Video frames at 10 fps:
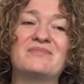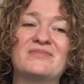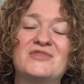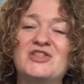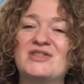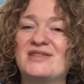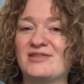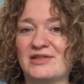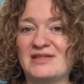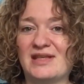just
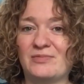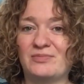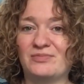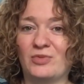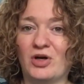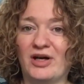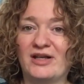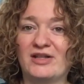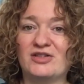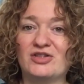trying to see what I
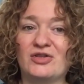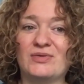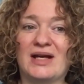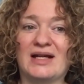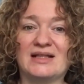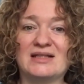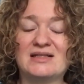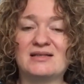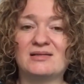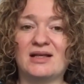can do and
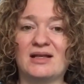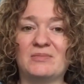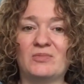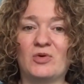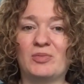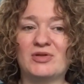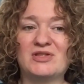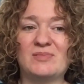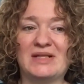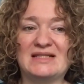what
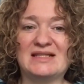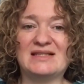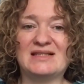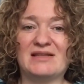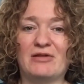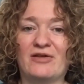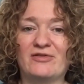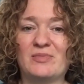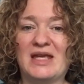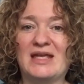possibilities there are for
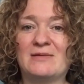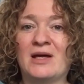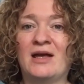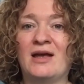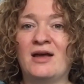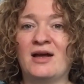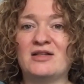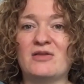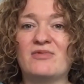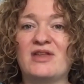me. I
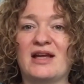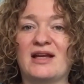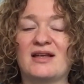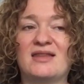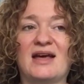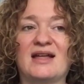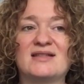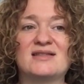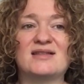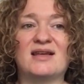don't think
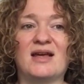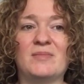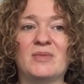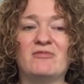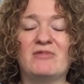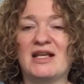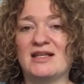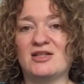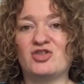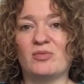that a
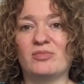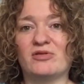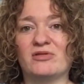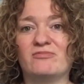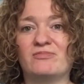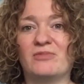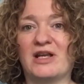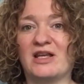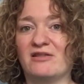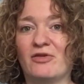regular job or a
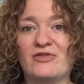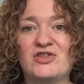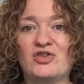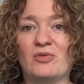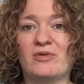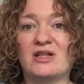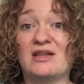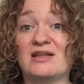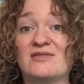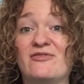regular office job or
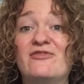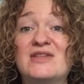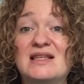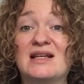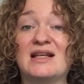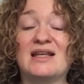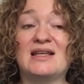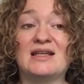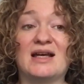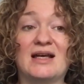anything is physically